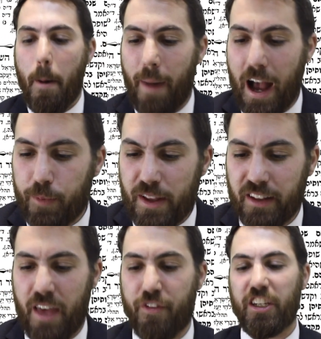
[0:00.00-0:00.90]
Makmi
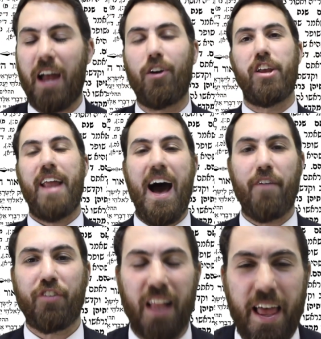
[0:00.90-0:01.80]

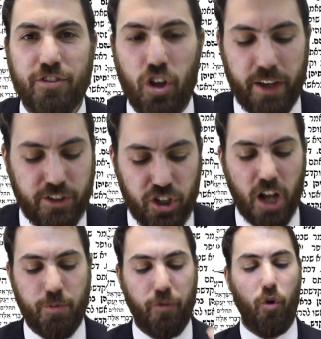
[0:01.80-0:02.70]
Klal Yisrael gets
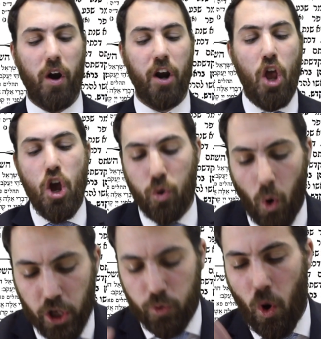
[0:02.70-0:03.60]
judged before,
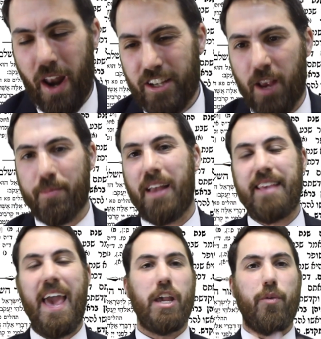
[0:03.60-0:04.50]
quote unquote, Hashem gets
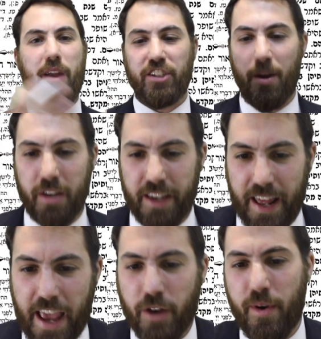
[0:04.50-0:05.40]
angry. Hashem could get
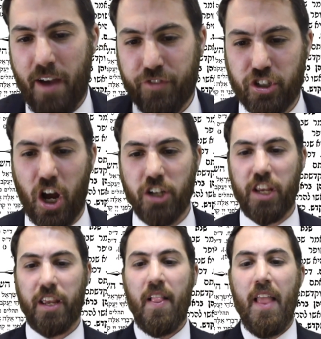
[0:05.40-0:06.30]
angry after
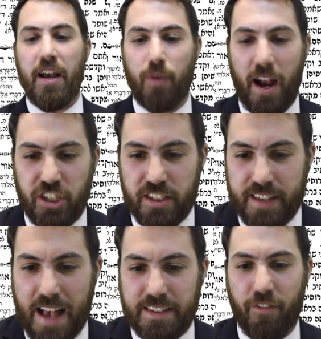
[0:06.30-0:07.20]
judging. As Rashi
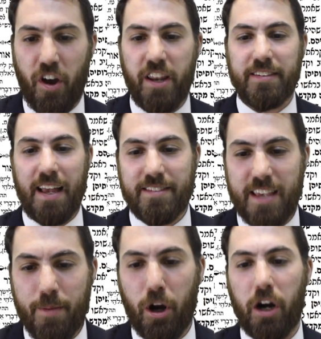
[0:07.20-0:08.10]
says,
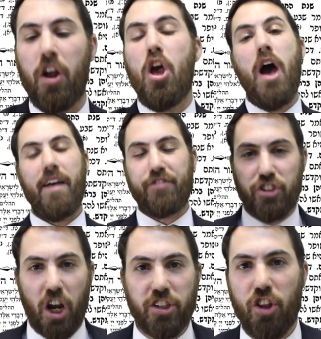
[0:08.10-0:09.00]
after
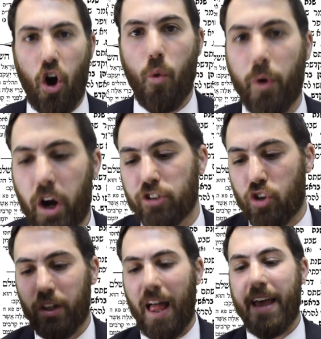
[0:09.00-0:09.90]
judging the whole world, world, so
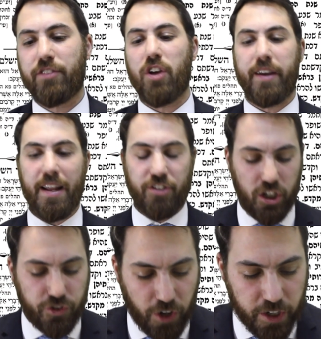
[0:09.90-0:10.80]
Klal Yisrael gets
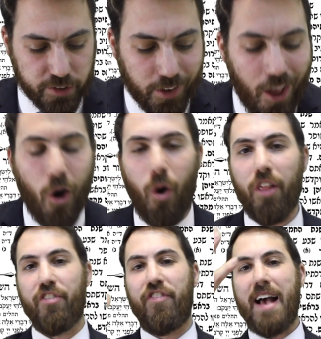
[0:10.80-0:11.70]
judged first. All
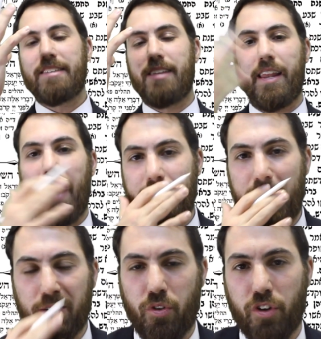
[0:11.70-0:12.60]
the fascinating
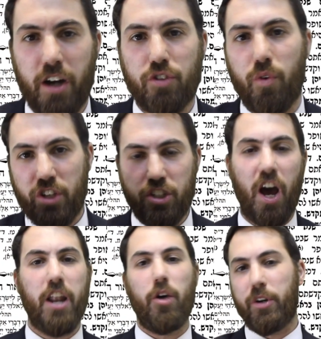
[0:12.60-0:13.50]
ideas with regard to Rosh
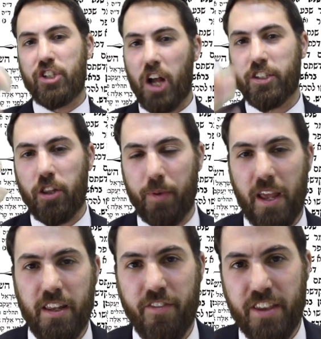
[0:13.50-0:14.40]
Hashanah were judged at the
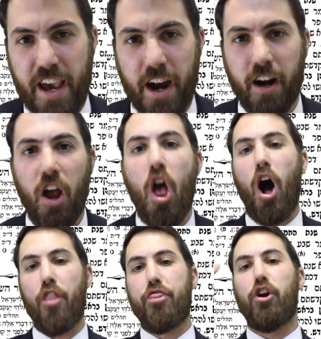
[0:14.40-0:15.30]
beginning of the year.
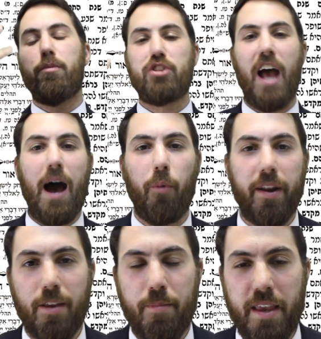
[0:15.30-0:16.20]
A third shot, what
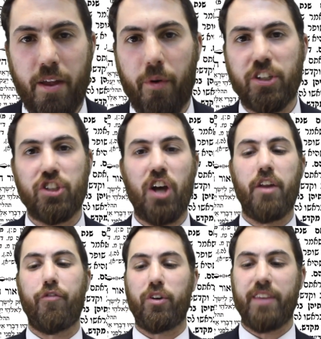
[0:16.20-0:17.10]
does it mean that Rosh
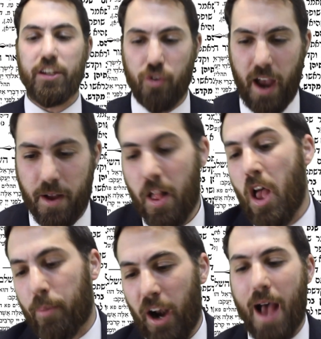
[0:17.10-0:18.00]
Hashanah for Tishrei?
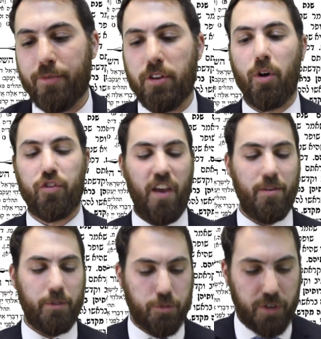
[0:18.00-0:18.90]
Perhaps the most
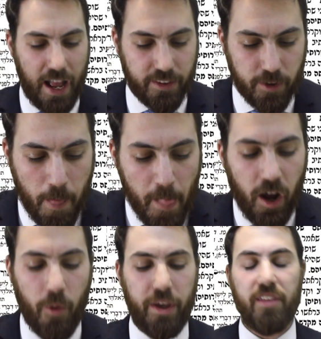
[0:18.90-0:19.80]
famous shot.
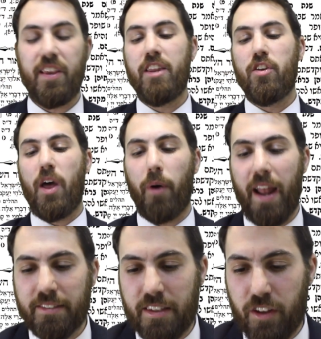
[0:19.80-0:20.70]
And we continue that what
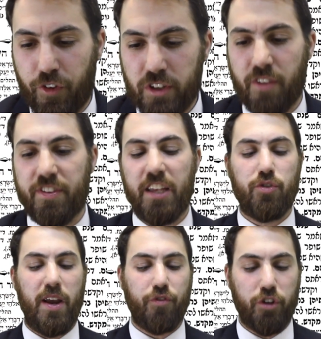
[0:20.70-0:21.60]
else is the first of
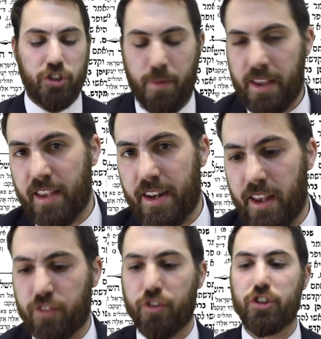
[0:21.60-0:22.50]
Tishrei is for Shemitin.
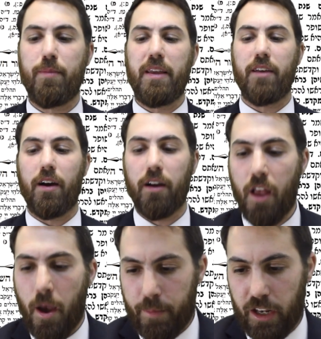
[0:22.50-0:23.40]
is for Shmita.
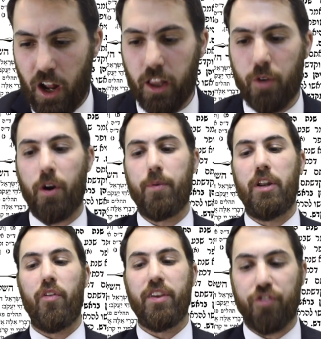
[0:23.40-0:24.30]
Minal, and where do we
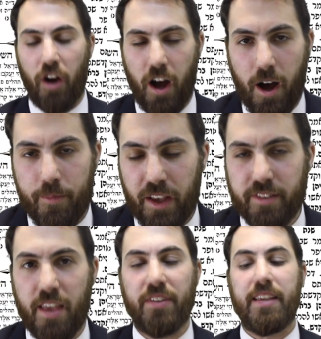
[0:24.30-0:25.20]
know this from? The
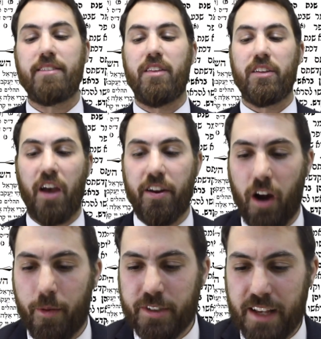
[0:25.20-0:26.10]
Chsiv, says in the Torah,